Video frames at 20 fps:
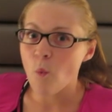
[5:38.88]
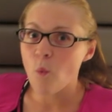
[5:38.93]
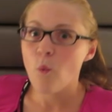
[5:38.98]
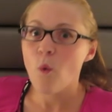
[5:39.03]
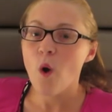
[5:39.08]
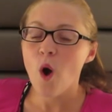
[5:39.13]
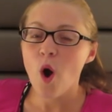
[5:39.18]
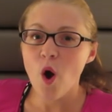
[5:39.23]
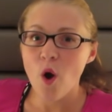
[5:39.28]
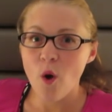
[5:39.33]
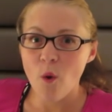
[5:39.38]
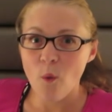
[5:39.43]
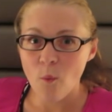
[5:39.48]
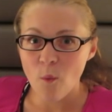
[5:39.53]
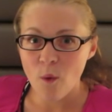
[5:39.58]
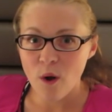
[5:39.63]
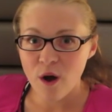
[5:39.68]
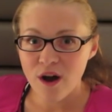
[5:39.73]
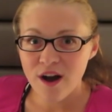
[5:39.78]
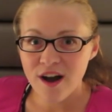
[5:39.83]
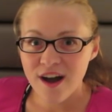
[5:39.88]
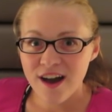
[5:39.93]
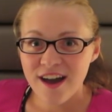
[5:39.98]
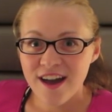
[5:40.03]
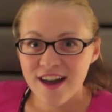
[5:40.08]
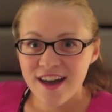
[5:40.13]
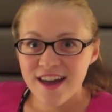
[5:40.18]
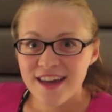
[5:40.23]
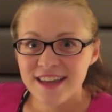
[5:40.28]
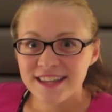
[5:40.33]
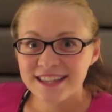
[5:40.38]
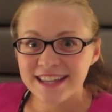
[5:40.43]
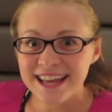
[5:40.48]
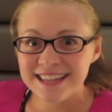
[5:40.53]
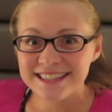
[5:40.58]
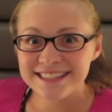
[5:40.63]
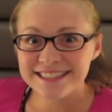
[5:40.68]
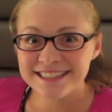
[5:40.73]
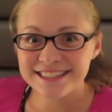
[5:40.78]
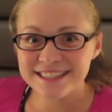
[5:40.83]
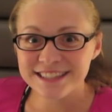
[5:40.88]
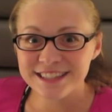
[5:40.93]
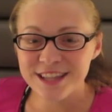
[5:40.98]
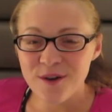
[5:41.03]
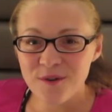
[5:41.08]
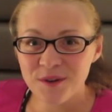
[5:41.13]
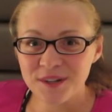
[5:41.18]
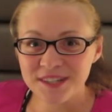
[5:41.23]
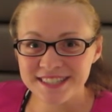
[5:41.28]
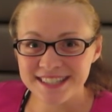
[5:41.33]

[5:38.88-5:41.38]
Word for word: Whoa, that slower